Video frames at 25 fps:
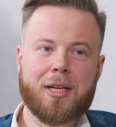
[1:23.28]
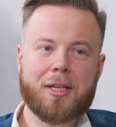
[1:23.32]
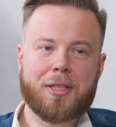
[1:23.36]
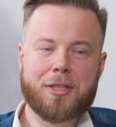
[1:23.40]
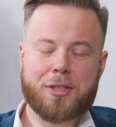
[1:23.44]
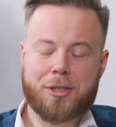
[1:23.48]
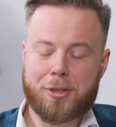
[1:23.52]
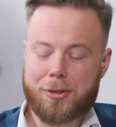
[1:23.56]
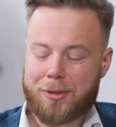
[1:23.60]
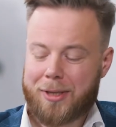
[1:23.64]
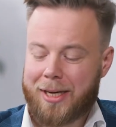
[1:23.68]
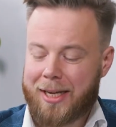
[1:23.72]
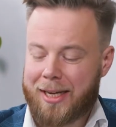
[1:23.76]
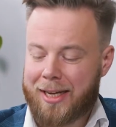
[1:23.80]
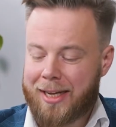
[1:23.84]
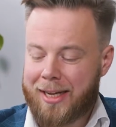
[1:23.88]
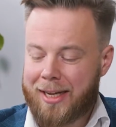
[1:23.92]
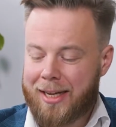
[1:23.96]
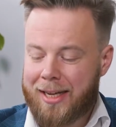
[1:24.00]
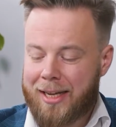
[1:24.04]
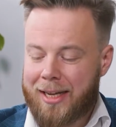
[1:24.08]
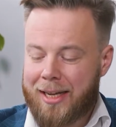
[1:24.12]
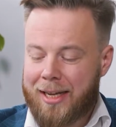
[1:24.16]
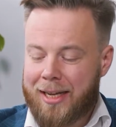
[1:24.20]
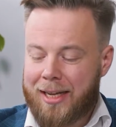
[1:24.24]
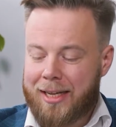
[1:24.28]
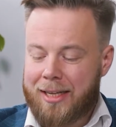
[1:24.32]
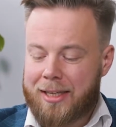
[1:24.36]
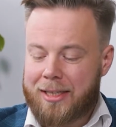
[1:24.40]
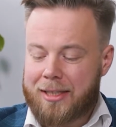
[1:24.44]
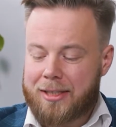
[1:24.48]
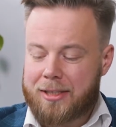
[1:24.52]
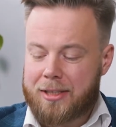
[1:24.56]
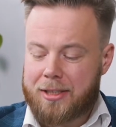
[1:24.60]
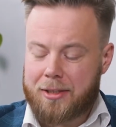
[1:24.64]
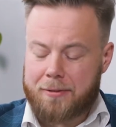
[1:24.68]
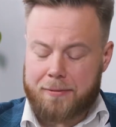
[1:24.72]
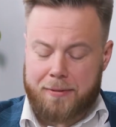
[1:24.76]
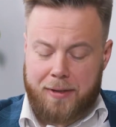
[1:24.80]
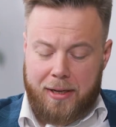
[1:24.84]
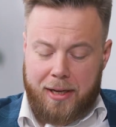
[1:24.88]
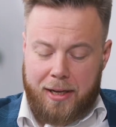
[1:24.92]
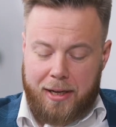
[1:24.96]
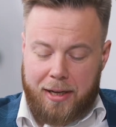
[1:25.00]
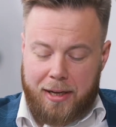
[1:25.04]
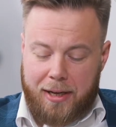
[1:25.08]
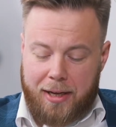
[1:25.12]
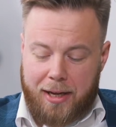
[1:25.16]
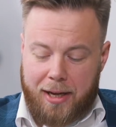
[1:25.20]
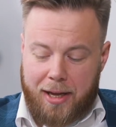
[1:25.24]
Sure. Steve,
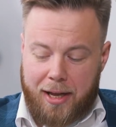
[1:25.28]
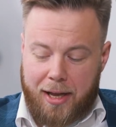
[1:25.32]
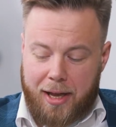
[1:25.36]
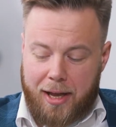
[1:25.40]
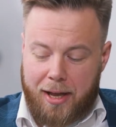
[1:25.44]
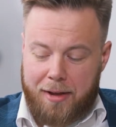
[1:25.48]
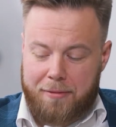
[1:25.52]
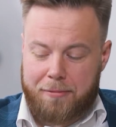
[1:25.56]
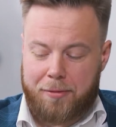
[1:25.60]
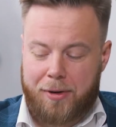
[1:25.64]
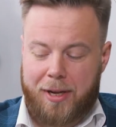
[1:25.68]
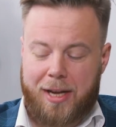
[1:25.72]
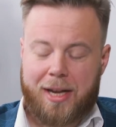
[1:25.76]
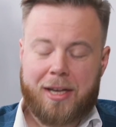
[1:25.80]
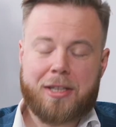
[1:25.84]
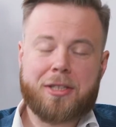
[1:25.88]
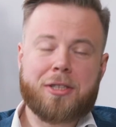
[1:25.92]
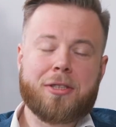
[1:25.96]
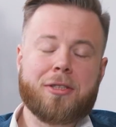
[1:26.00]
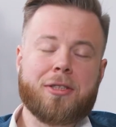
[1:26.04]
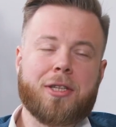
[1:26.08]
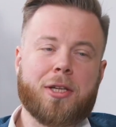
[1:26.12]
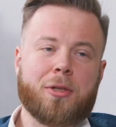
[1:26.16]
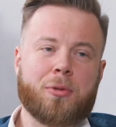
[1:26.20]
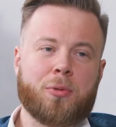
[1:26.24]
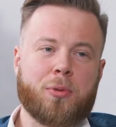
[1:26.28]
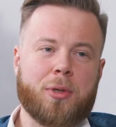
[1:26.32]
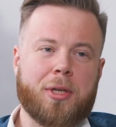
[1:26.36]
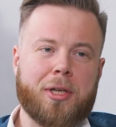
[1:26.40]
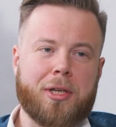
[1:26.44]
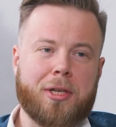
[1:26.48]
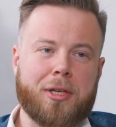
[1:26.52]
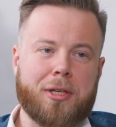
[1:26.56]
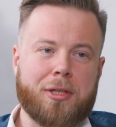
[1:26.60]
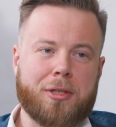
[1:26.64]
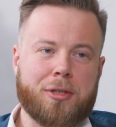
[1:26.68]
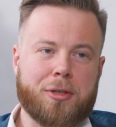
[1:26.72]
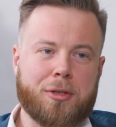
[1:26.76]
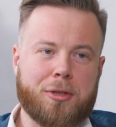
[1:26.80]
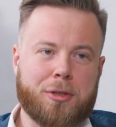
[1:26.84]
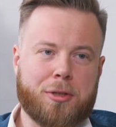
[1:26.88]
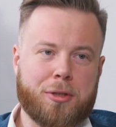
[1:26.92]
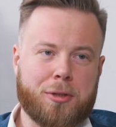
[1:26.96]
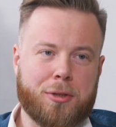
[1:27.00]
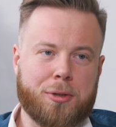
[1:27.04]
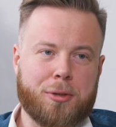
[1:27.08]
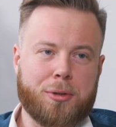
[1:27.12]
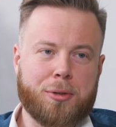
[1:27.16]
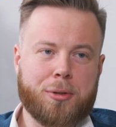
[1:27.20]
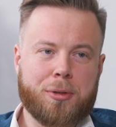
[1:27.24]
every action that we
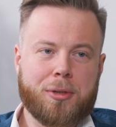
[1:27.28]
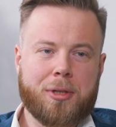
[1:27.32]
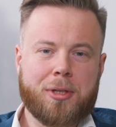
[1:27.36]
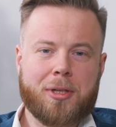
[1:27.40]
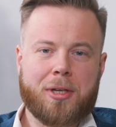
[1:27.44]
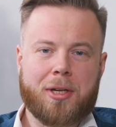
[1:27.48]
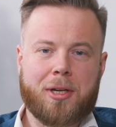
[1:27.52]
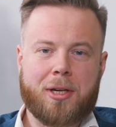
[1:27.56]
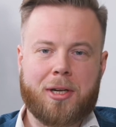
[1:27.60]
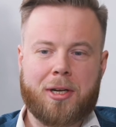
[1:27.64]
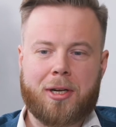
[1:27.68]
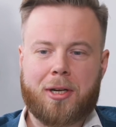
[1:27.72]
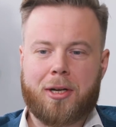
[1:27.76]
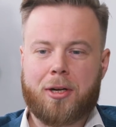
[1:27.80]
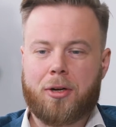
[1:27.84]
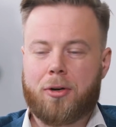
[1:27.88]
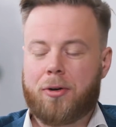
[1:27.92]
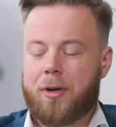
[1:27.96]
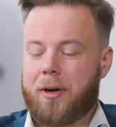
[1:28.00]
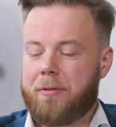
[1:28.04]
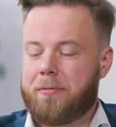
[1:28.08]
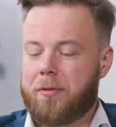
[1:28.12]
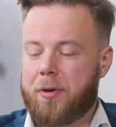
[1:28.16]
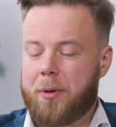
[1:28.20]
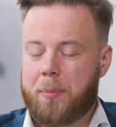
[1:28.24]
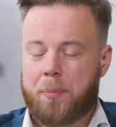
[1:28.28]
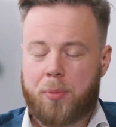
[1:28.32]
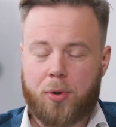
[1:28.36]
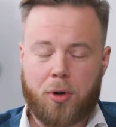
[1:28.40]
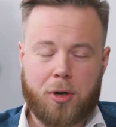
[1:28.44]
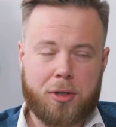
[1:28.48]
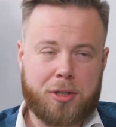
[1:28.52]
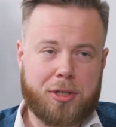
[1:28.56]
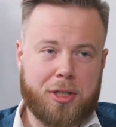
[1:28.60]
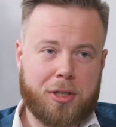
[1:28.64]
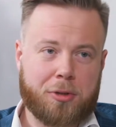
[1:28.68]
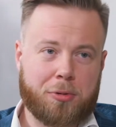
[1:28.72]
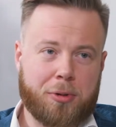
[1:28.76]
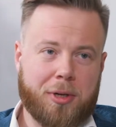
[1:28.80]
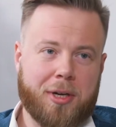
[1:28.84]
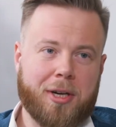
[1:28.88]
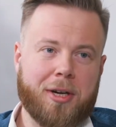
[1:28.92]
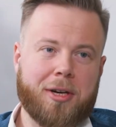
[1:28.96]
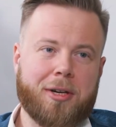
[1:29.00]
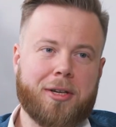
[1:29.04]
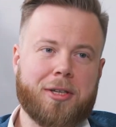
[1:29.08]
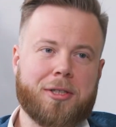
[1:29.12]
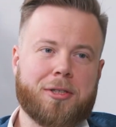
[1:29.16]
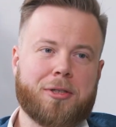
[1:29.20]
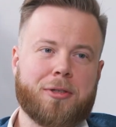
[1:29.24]
do or every project,
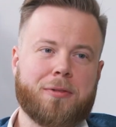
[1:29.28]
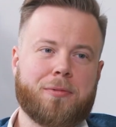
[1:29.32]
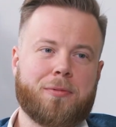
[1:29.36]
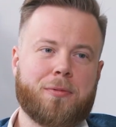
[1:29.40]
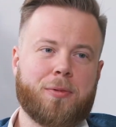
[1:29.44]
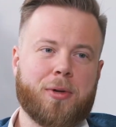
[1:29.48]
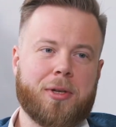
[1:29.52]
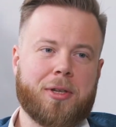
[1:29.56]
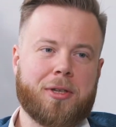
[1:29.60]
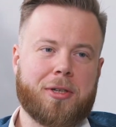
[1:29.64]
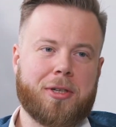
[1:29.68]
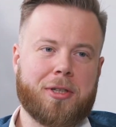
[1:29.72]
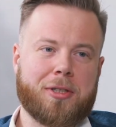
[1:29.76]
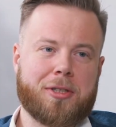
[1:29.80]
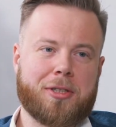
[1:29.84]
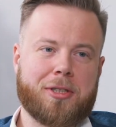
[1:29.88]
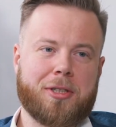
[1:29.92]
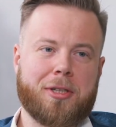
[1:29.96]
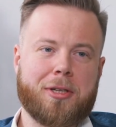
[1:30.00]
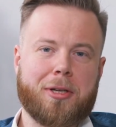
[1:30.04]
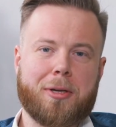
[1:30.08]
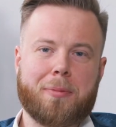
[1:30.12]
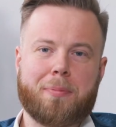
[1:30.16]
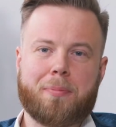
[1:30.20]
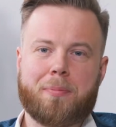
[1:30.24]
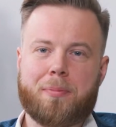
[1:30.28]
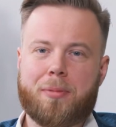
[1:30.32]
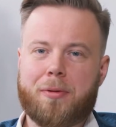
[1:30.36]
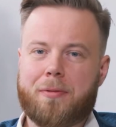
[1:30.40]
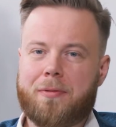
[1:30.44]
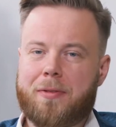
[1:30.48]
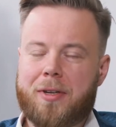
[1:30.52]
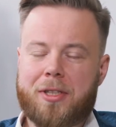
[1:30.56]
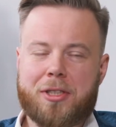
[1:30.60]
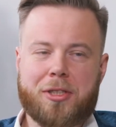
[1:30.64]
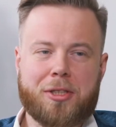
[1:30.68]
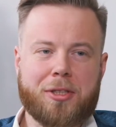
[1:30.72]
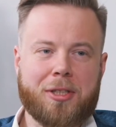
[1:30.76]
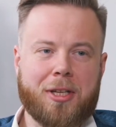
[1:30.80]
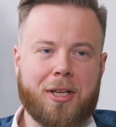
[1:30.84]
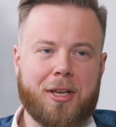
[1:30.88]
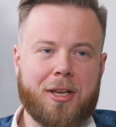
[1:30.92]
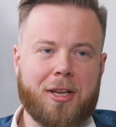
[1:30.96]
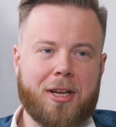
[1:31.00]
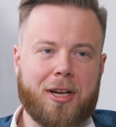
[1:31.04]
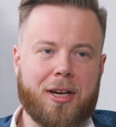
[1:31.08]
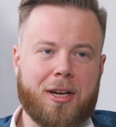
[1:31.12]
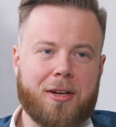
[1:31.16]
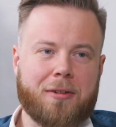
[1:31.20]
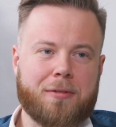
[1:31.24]
regardless of whether it's in a professional
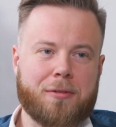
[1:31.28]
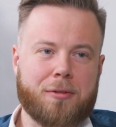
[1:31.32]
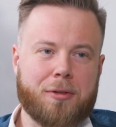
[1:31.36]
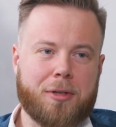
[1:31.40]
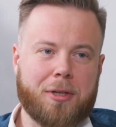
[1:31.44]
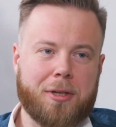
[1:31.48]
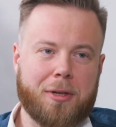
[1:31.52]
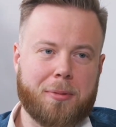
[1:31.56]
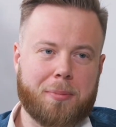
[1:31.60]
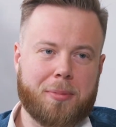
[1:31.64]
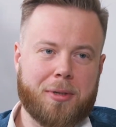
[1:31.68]
life or in a